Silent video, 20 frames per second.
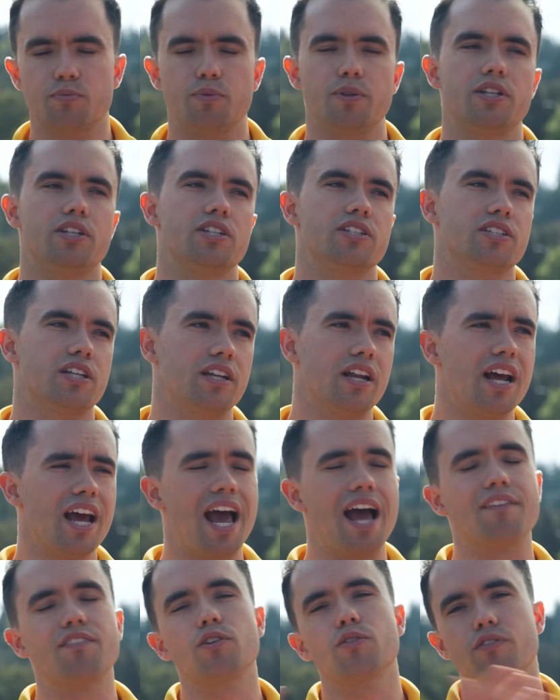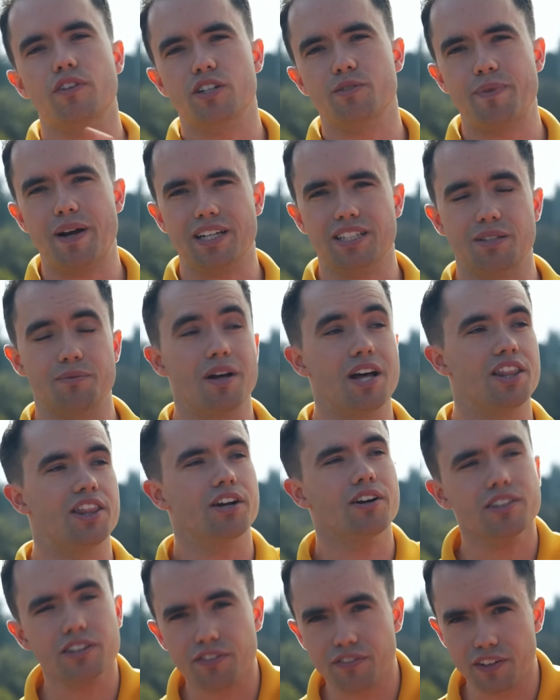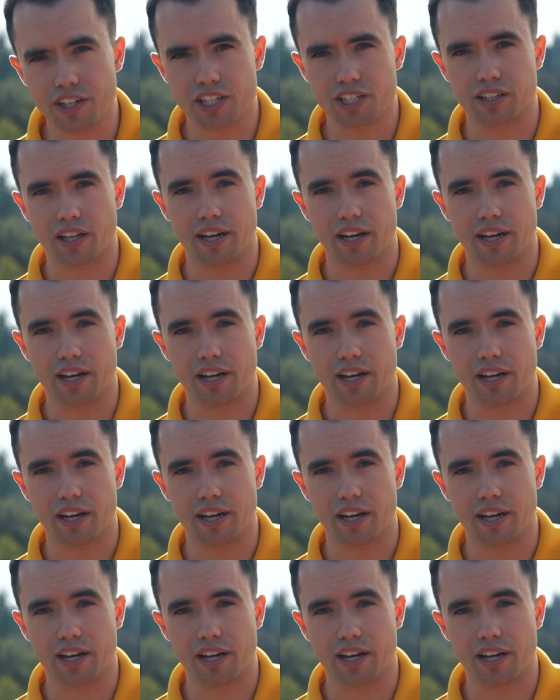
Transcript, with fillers: speeches and everyone respects them. They're at the finish